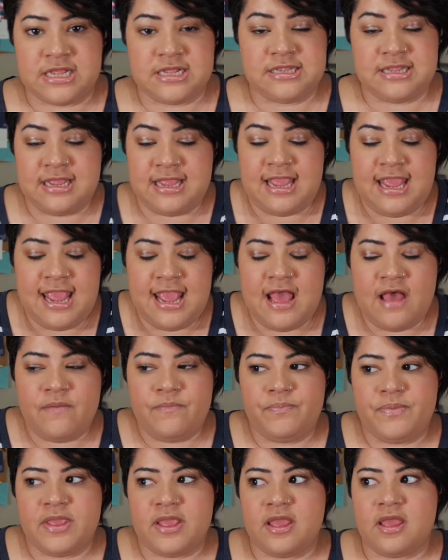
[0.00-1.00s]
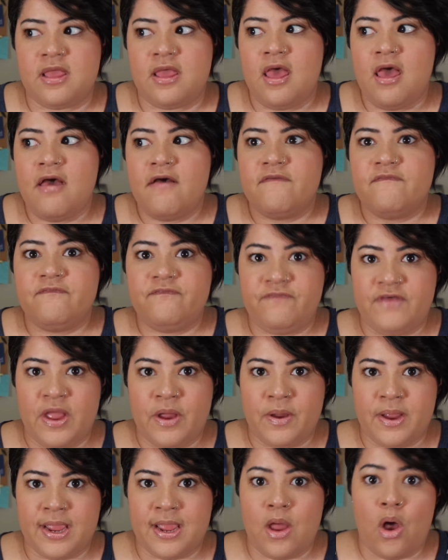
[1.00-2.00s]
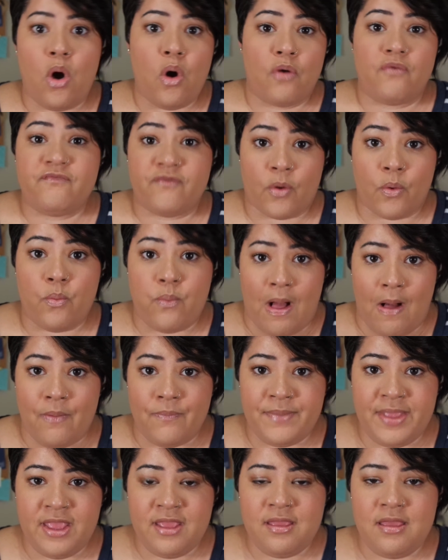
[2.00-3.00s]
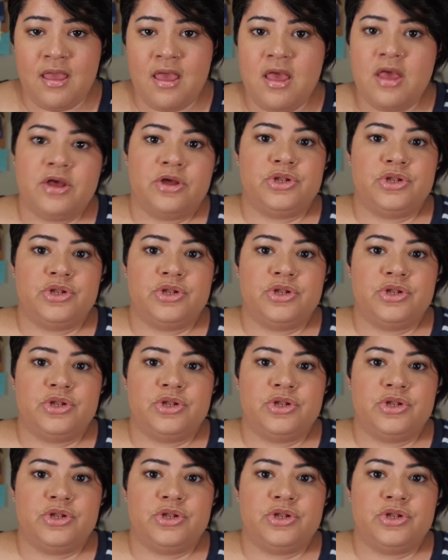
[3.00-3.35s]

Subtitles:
because it can be very overwhelming